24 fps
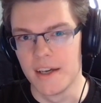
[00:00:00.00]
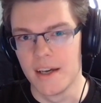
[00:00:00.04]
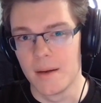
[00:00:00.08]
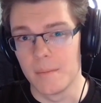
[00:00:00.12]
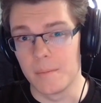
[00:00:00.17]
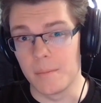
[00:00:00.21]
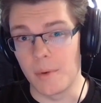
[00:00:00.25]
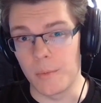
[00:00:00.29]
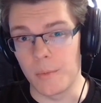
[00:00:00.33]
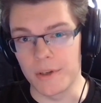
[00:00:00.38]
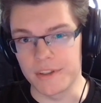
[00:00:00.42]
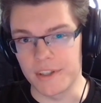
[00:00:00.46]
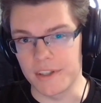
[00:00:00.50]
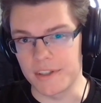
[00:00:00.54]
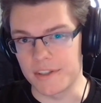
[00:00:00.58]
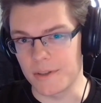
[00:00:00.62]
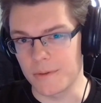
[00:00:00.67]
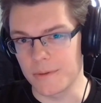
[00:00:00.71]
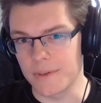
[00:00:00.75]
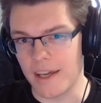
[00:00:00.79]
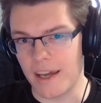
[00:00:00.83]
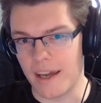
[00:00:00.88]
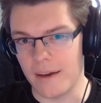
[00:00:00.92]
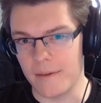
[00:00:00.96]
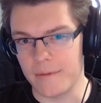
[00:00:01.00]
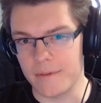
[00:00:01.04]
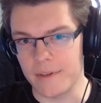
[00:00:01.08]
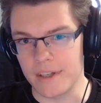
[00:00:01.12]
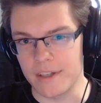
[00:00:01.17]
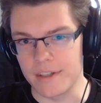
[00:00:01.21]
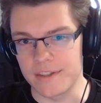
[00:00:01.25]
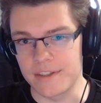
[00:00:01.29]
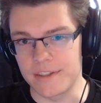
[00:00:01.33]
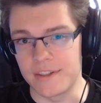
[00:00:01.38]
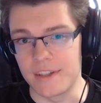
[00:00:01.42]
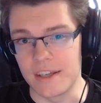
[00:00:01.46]
But what they don't have
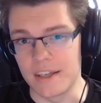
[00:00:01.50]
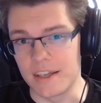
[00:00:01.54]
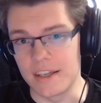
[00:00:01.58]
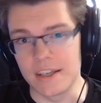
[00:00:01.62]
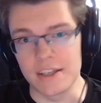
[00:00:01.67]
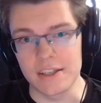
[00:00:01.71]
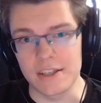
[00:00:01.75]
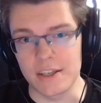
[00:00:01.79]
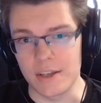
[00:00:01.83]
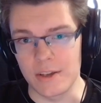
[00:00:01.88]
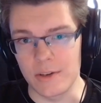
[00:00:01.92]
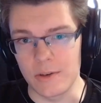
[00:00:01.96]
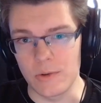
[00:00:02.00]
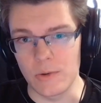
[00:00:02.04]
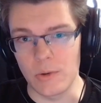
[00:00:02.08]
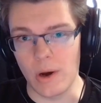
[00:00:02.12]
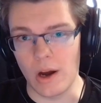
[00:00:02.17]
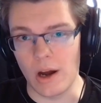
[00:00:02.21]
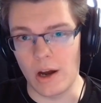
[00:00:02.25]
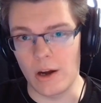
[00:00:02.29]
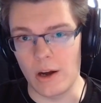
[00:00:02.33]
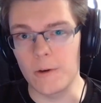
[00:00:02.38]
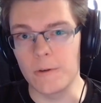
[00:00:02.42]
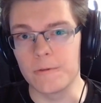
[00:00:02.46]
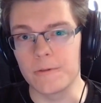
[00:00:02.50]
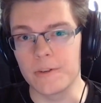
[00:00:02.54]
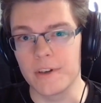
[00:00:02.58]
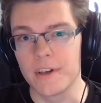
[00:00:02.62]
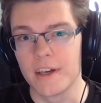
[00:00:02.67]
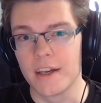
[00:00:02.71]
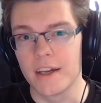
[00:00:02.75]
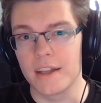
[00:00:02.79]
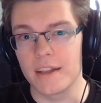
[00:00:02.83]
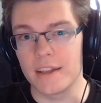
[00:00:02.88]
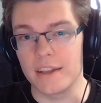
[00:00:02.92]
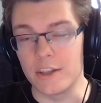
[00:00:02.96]
is the EQ of
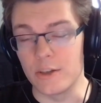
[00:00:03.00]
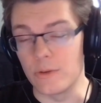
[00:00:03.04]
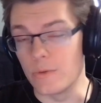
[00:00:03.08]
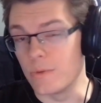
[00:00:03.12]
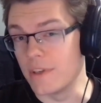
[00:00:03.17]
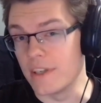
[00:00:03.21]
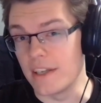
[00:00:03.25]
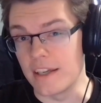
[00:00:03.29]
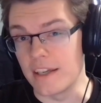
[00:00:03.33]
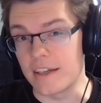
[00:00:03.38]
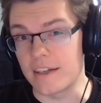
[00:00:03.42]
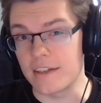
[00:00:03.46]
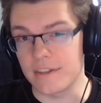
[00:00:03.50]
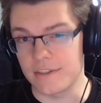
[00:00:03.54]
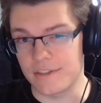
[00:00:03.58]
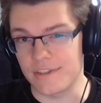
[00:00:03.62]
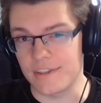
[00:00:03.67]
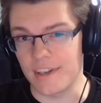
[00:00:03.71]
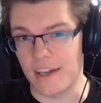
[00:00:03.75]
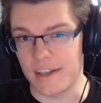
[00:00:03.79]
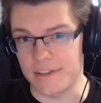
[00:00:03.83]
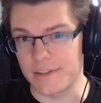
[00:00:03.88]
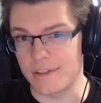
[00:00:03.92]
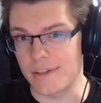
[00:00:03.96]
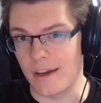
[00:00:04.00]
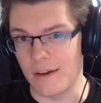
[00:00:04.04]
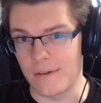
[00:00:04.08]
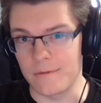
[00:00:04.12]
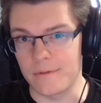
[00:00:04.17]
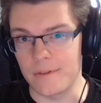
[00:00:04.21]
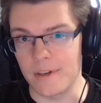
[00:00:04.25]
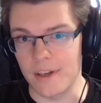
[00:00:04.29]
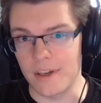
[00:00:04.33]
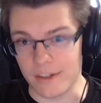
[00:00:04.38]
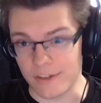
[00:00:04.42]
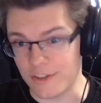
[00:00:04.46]
unique sets of
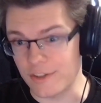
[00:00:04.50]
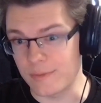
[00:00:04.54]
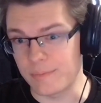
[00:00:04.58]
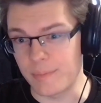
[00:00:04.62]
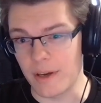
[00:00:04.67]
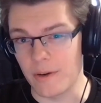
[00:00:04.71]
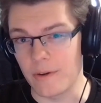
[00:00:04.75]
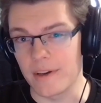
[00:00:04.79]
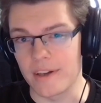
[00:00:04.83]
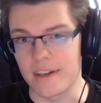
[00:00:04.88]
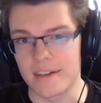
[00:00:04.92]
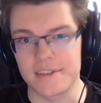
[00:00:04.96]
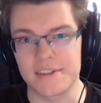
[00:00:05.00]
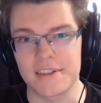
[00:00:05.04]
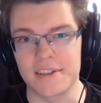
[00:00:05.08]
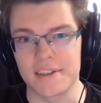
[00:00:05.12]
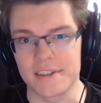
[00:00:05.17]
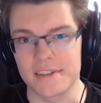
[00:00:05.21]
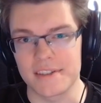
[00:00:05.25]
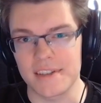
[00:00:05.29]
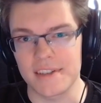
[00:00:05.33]
experiences.